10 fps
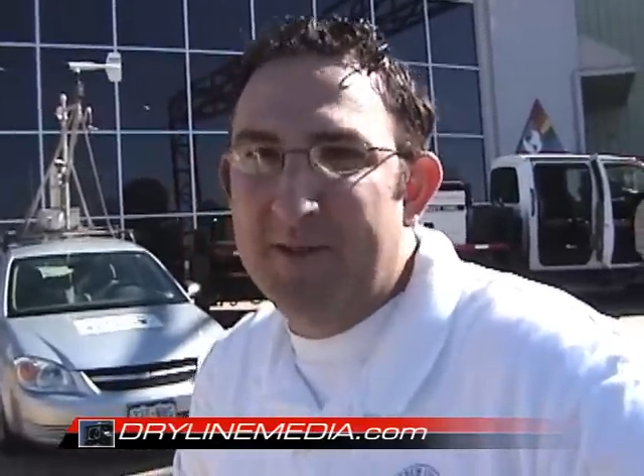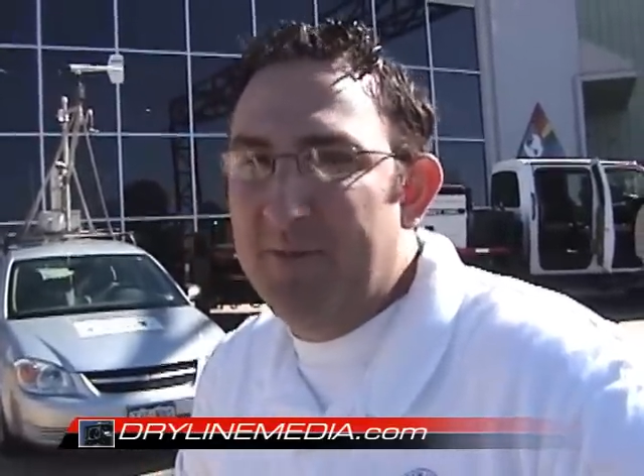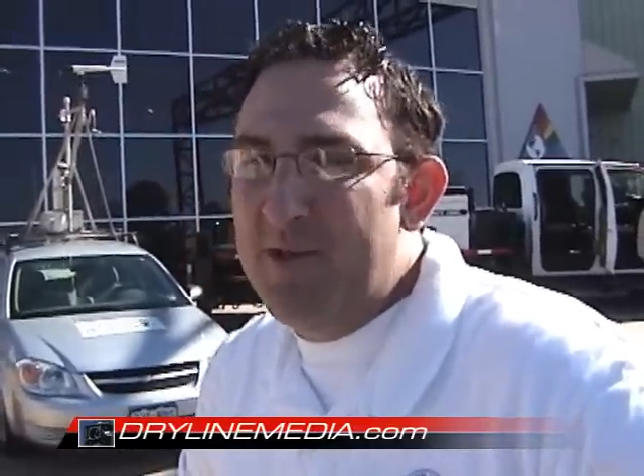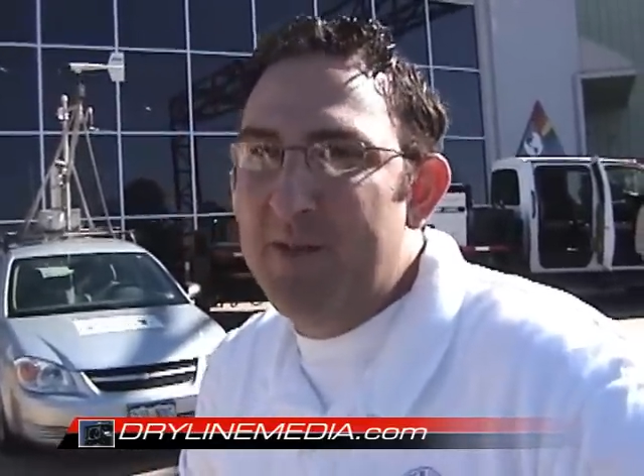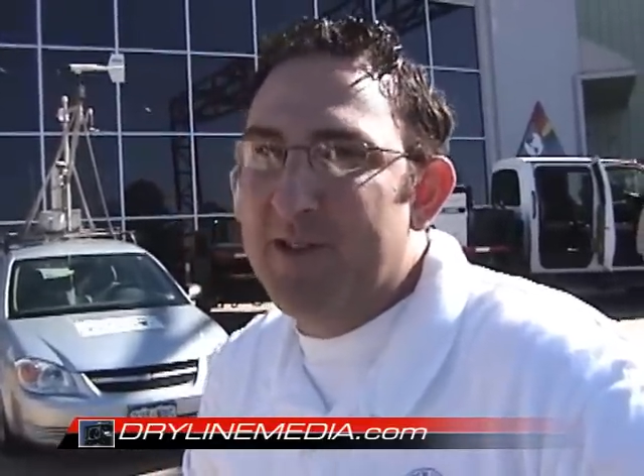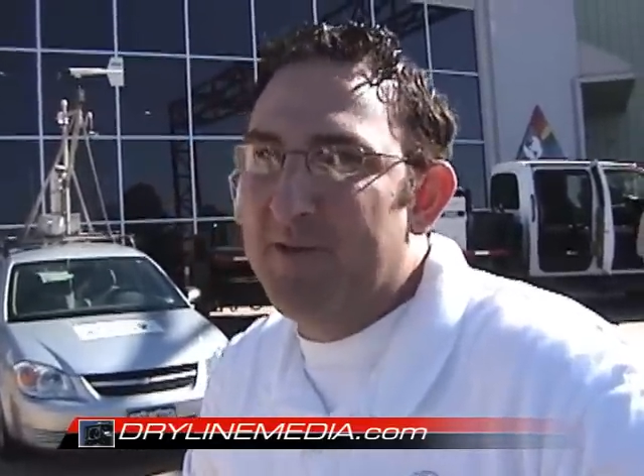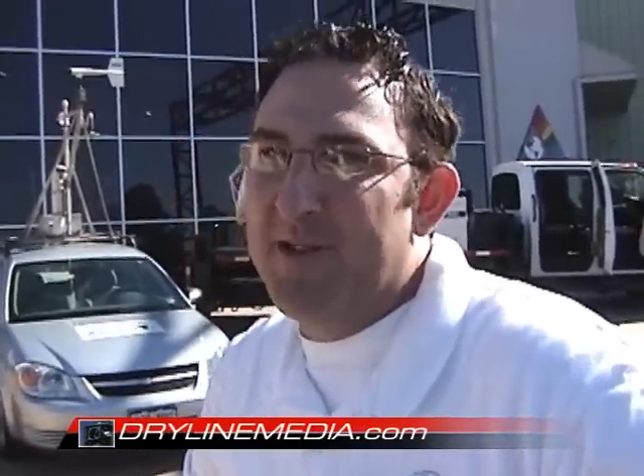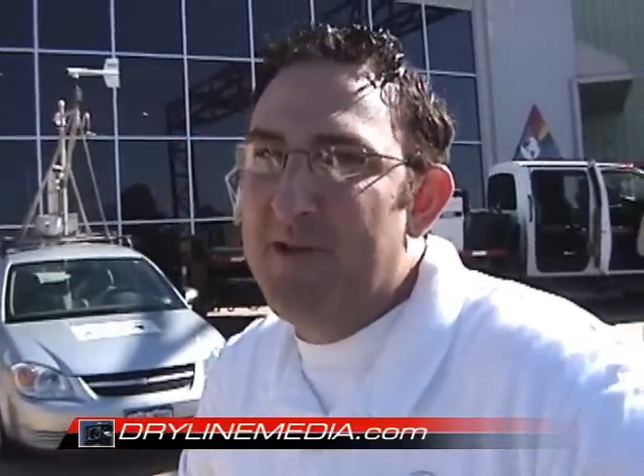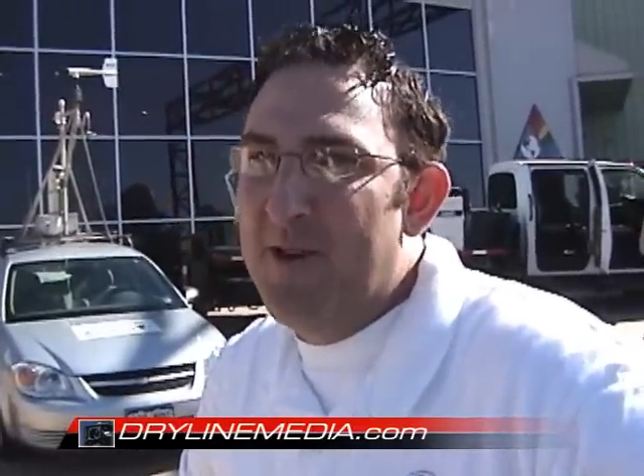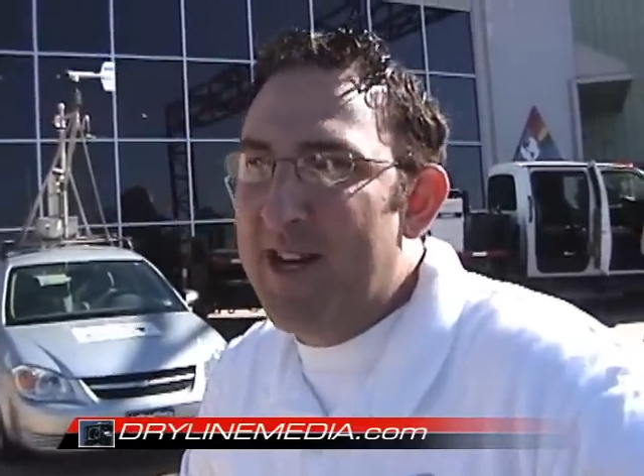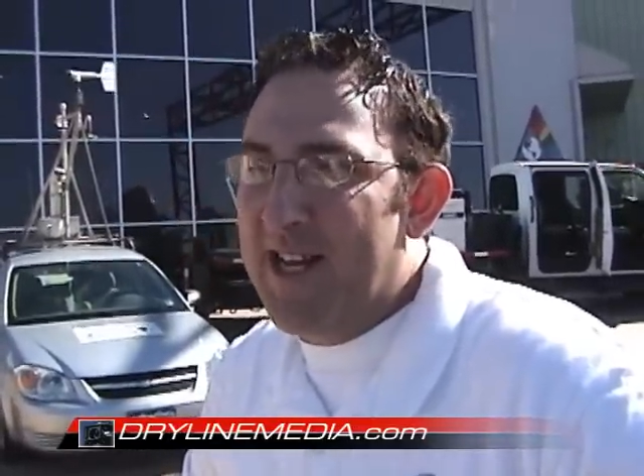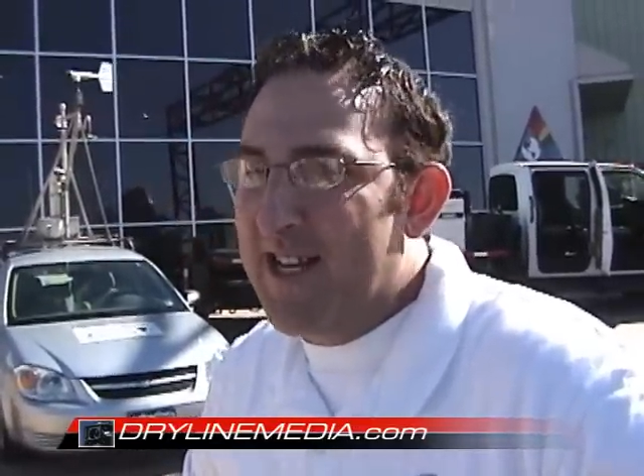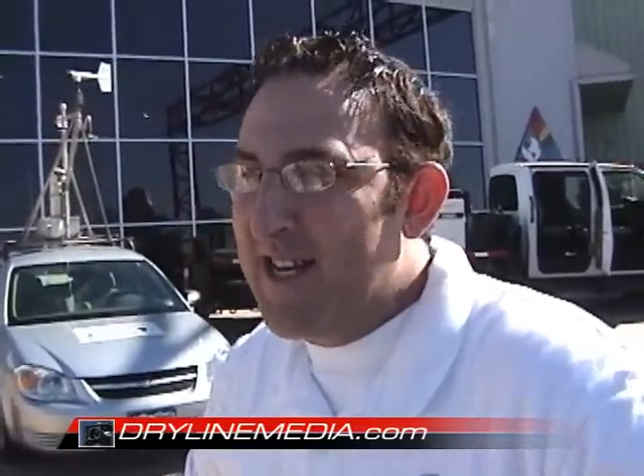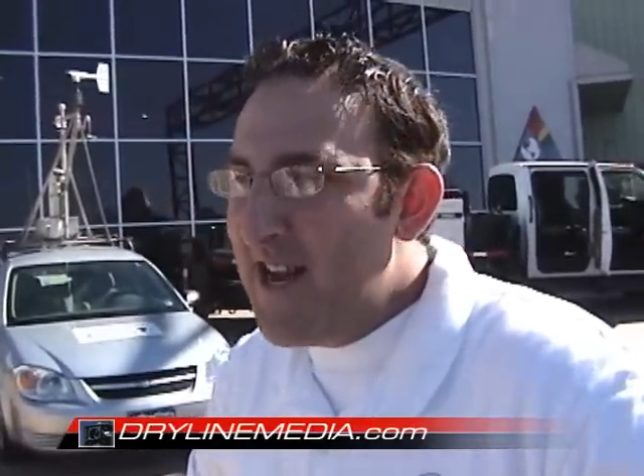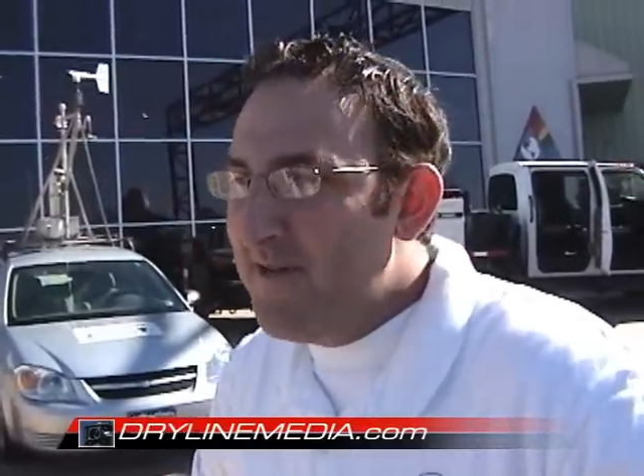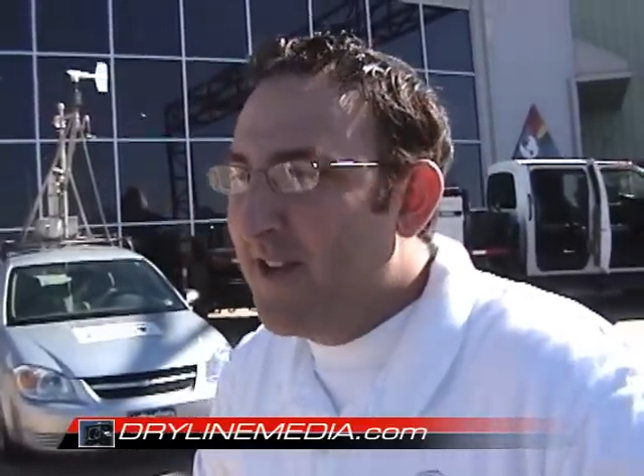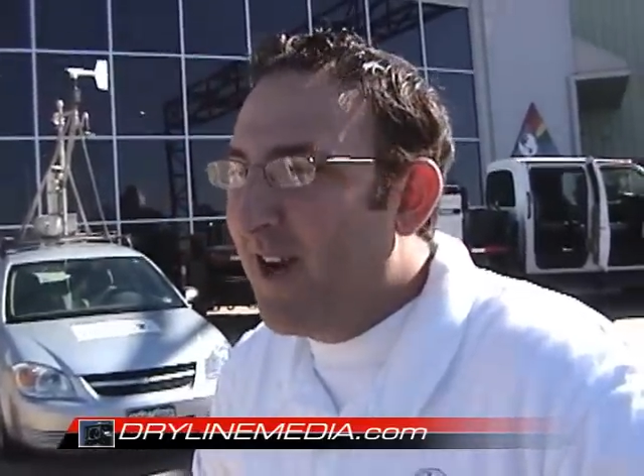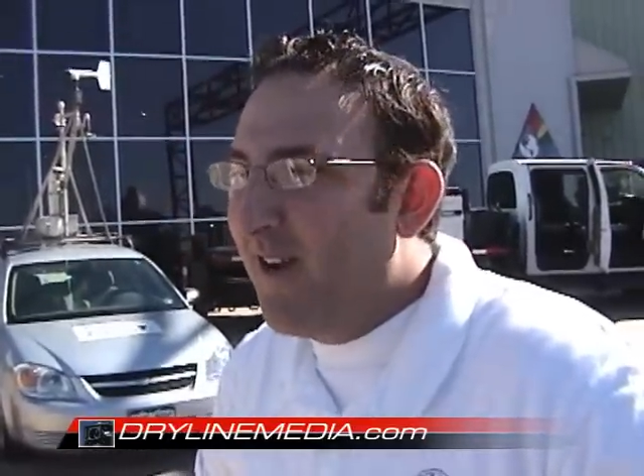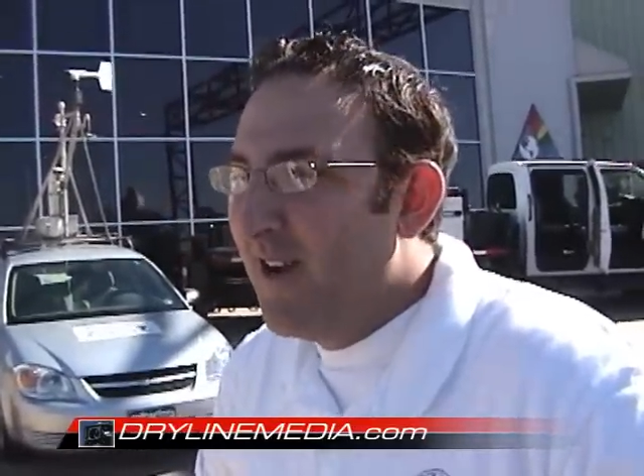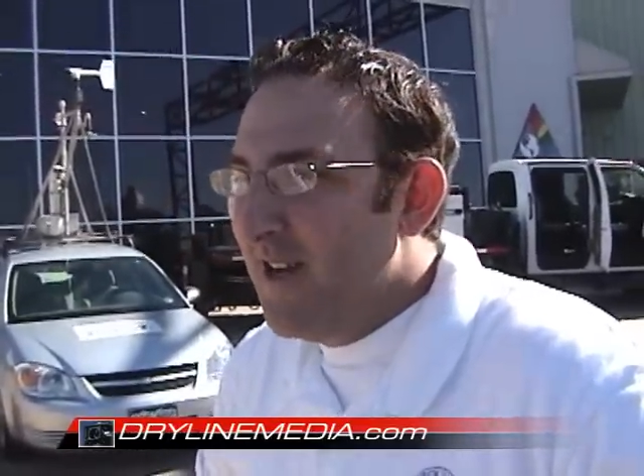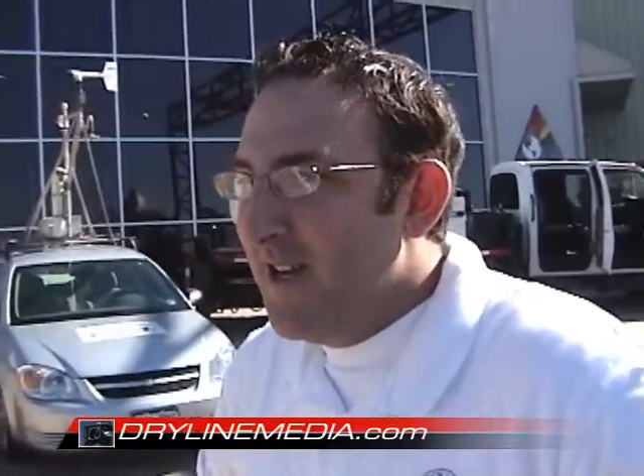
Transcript: and pretty much there was no way to get down there.